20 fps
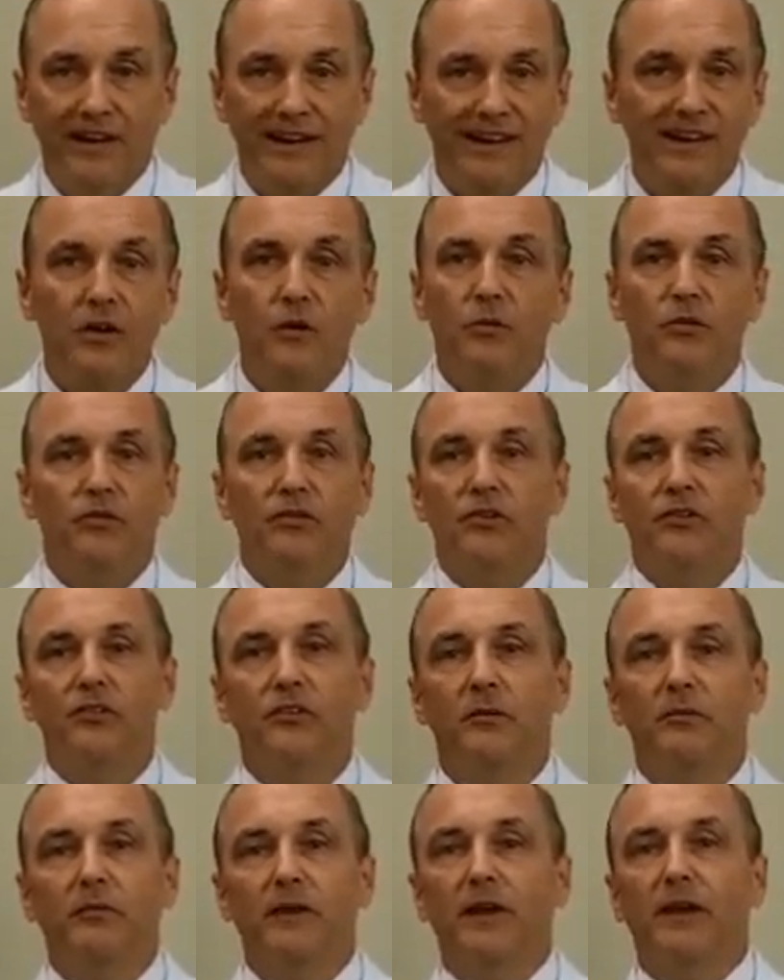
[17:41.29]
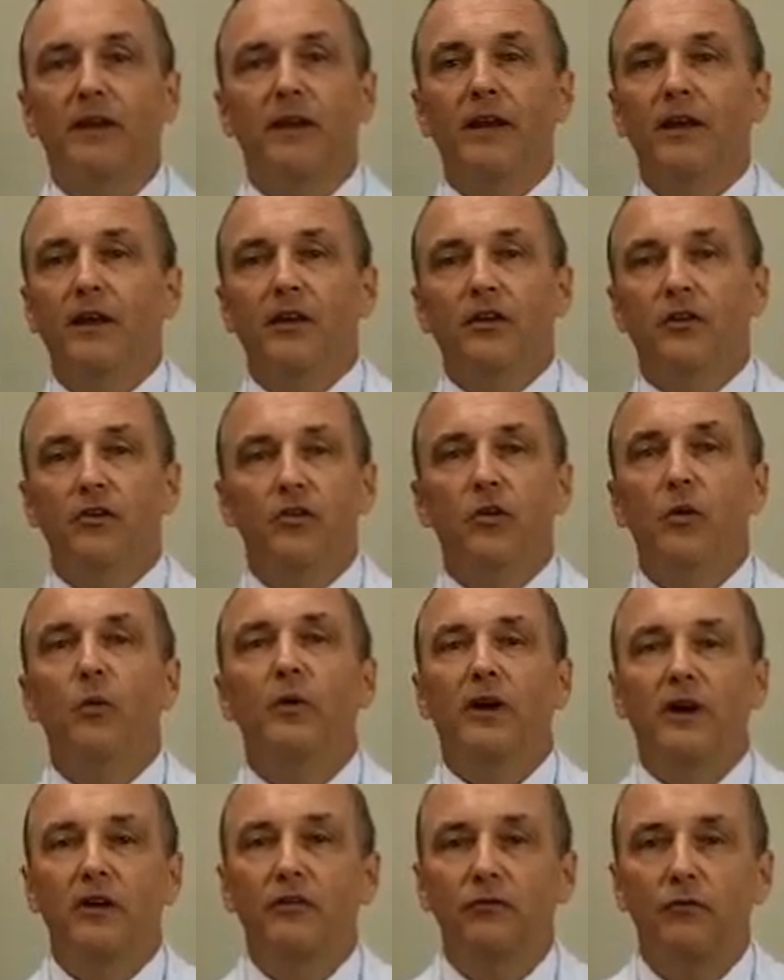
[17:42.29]
ecosystem that no
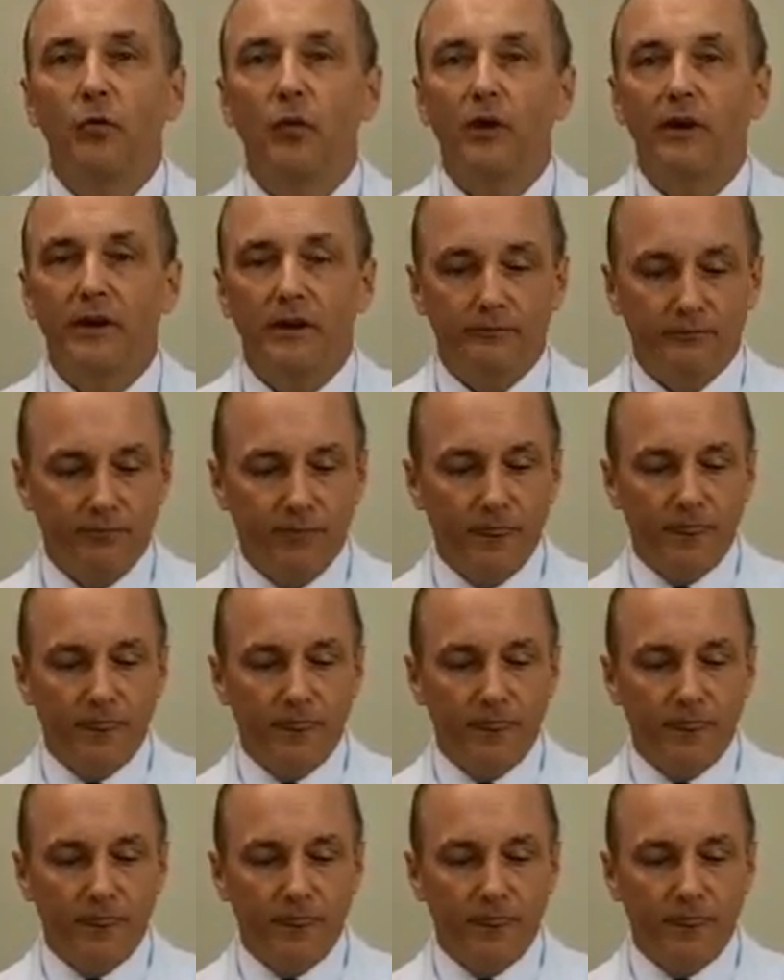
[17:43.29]
one can avoid it.